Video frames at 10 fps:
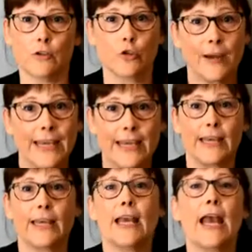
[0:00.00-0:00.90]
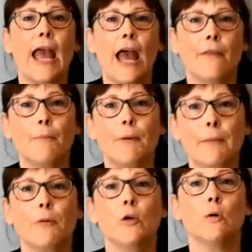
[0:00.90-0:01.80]
shrinking, and the
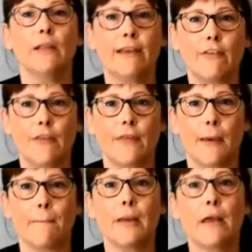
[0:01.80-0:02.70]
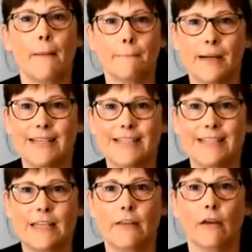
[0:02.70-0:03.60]
people who live in them might
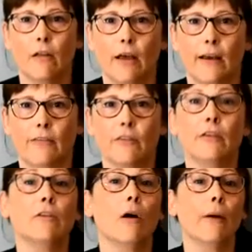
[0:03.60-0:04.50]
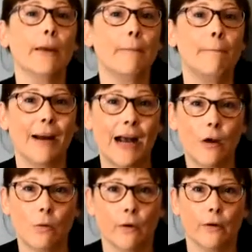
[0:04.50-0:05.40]
see their lives as going
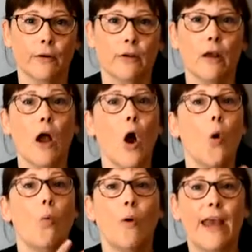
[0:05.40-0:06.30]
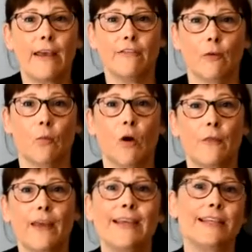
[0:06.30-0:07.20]
backward, away from
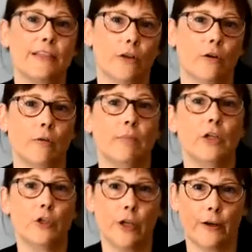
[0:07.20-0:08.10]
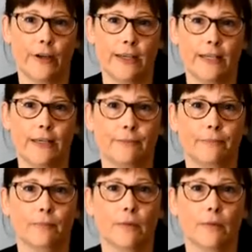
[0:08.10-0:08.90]
what they consider modernity.